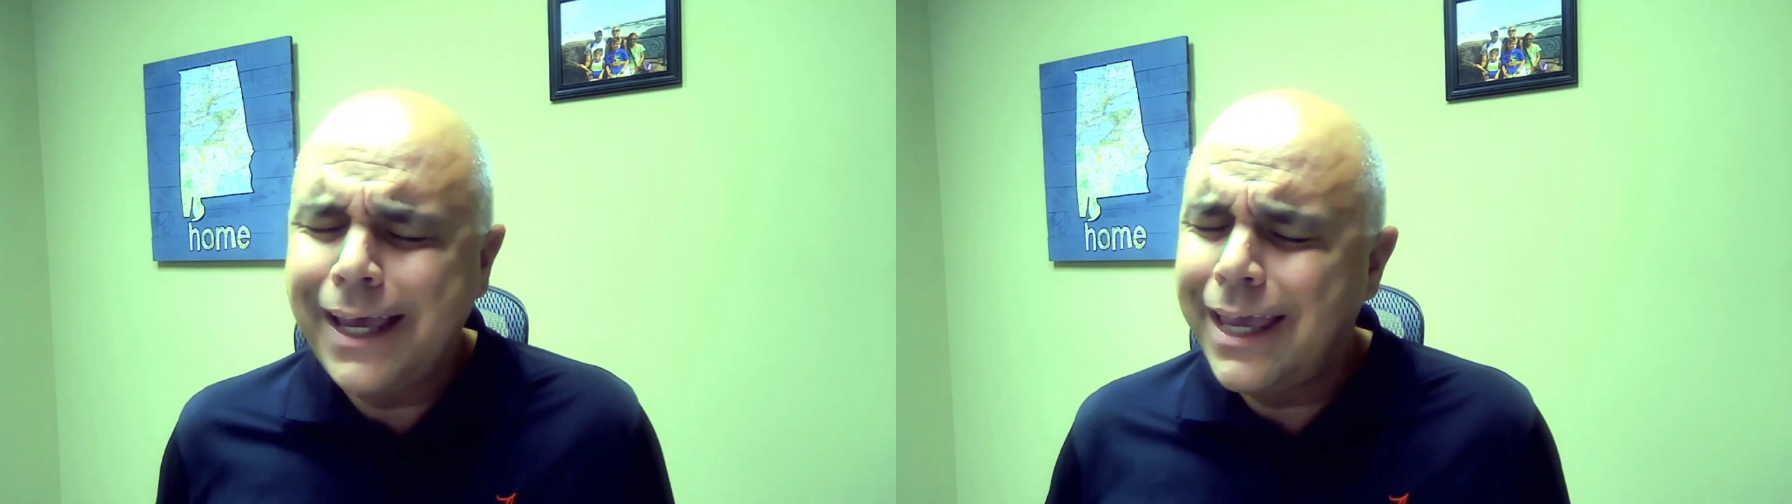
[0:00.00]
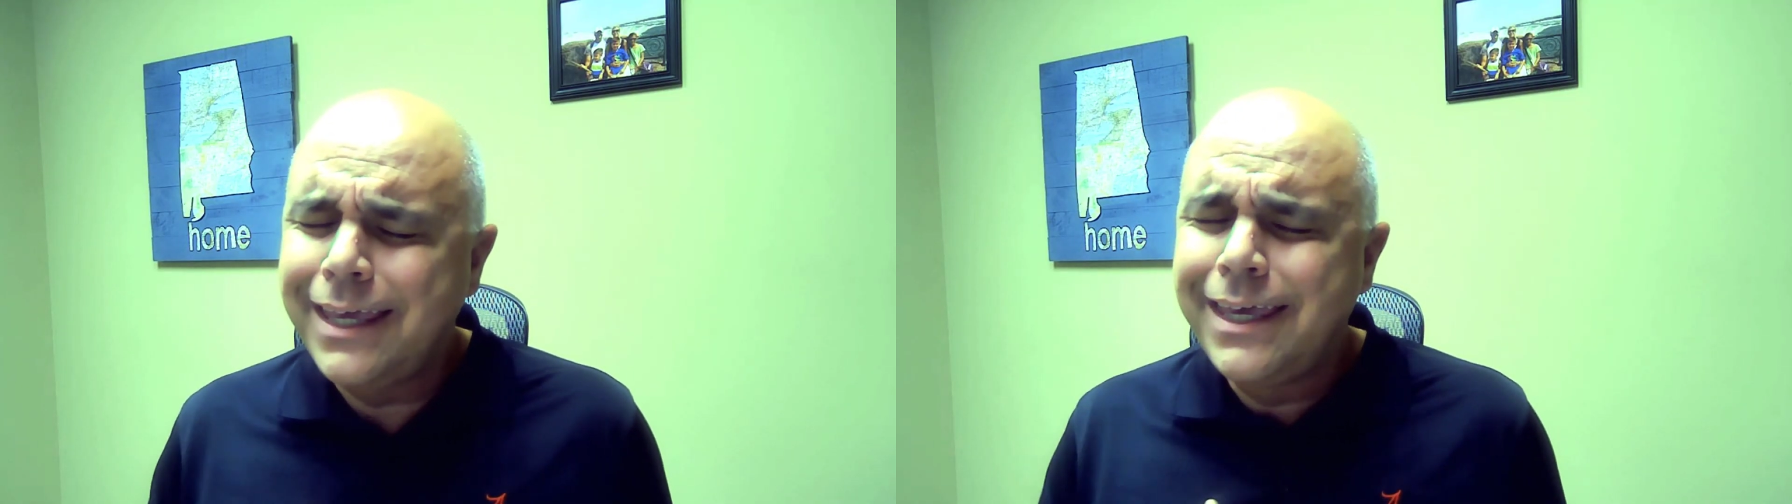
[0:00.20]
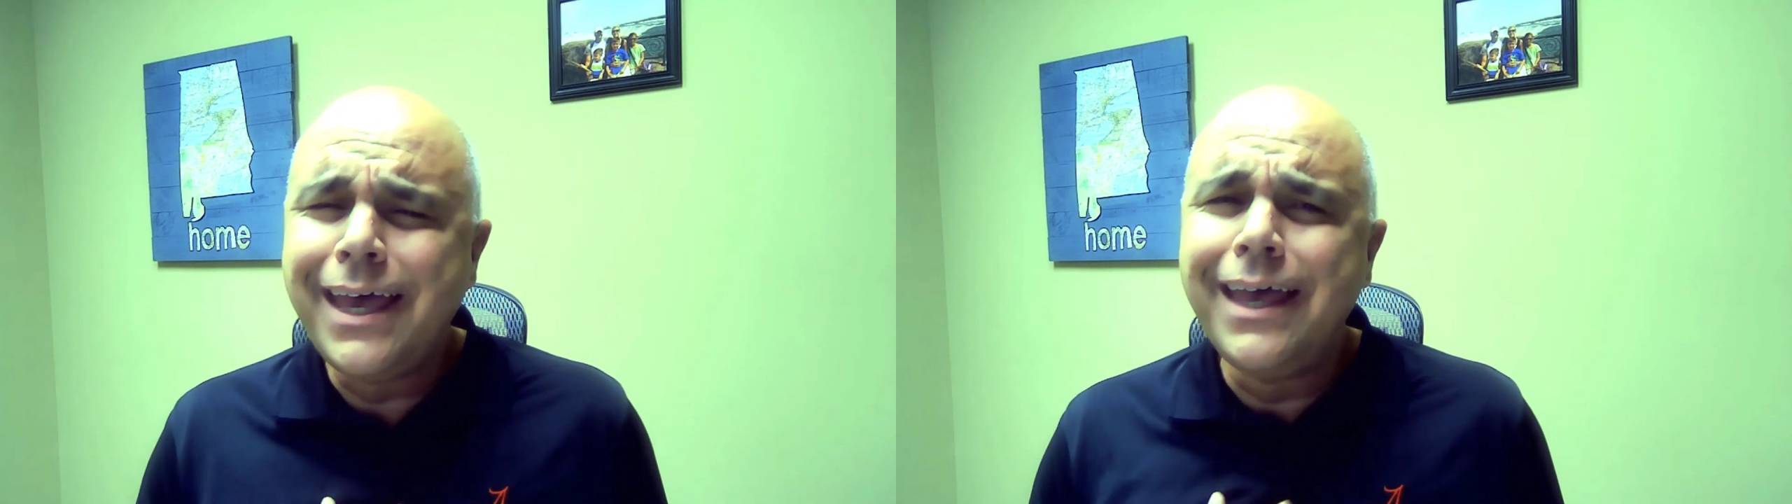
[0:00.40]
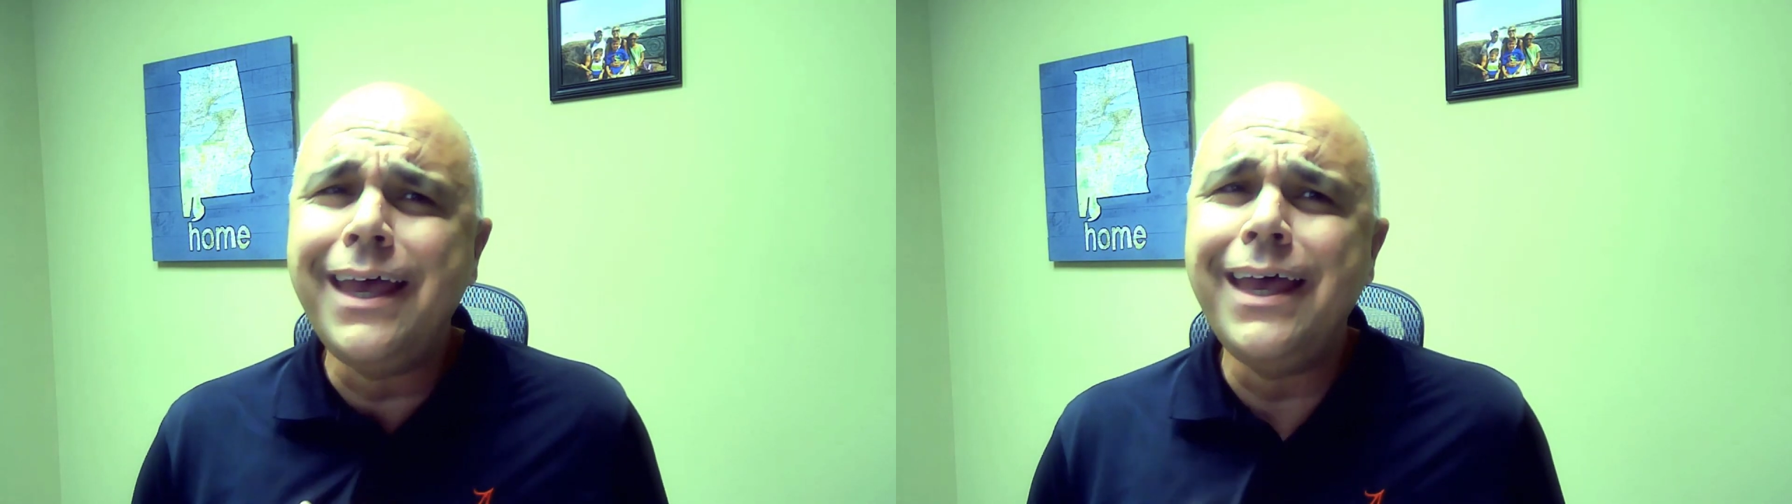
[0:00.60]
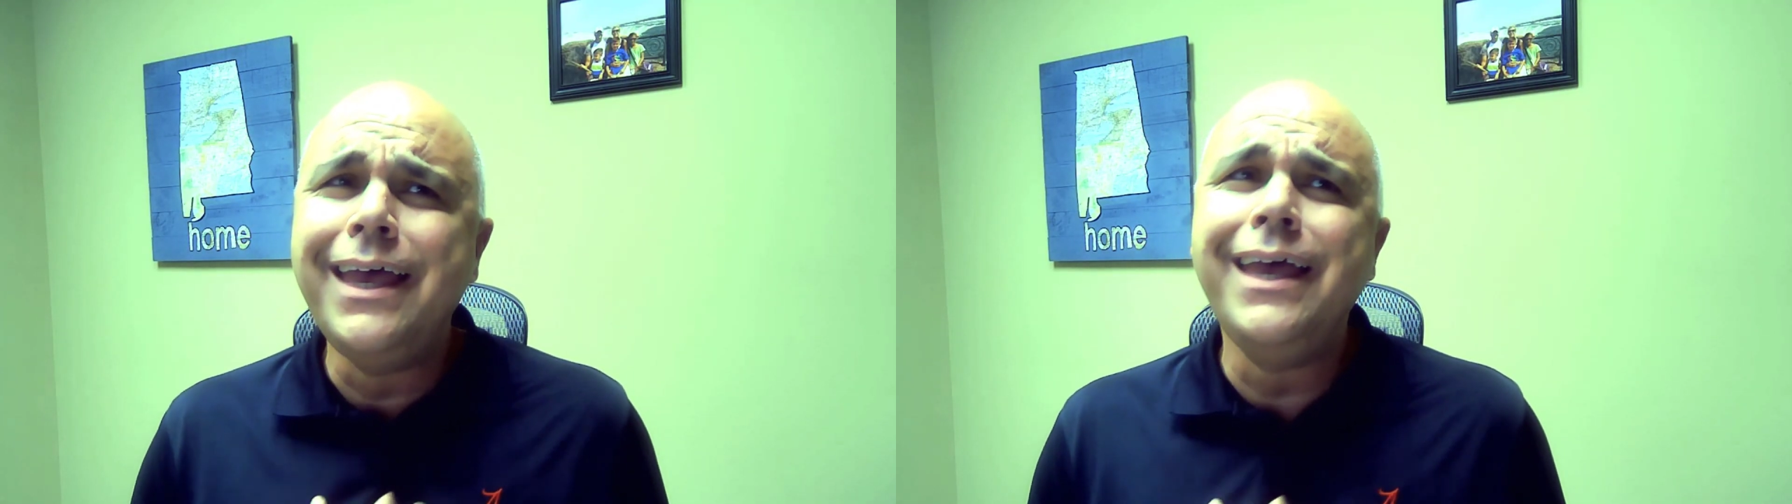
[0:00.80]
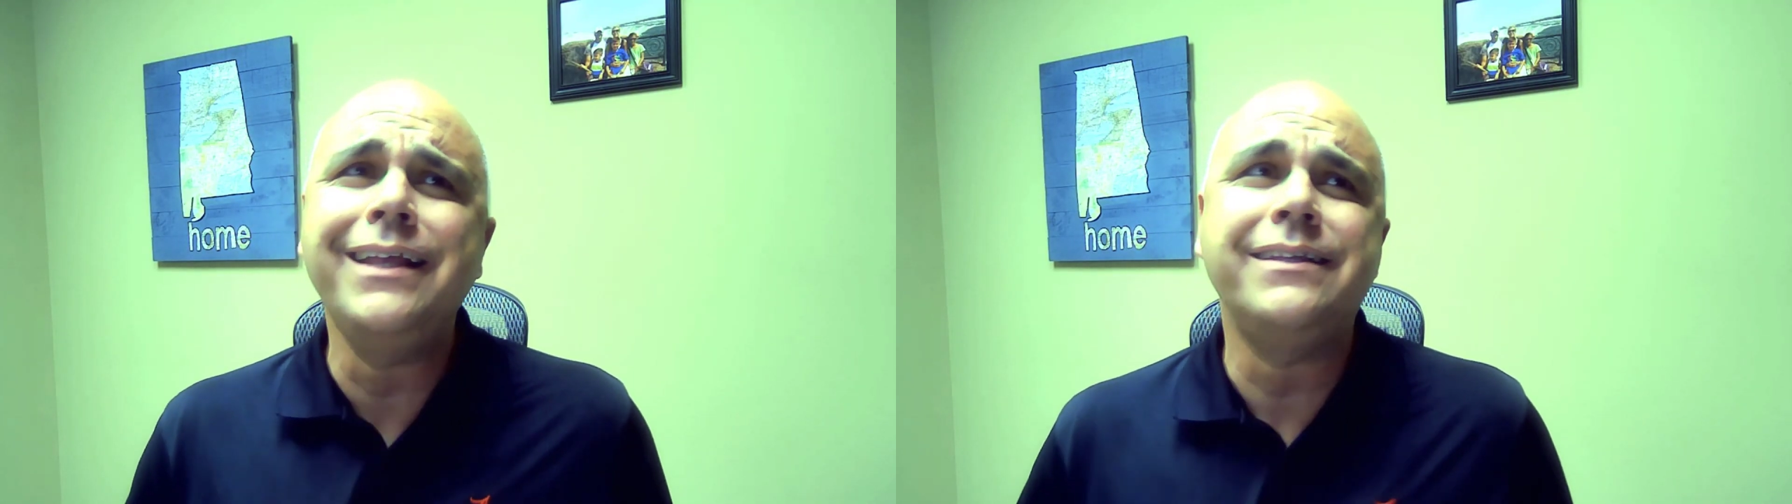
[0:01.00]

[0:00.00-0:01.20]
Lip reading: it?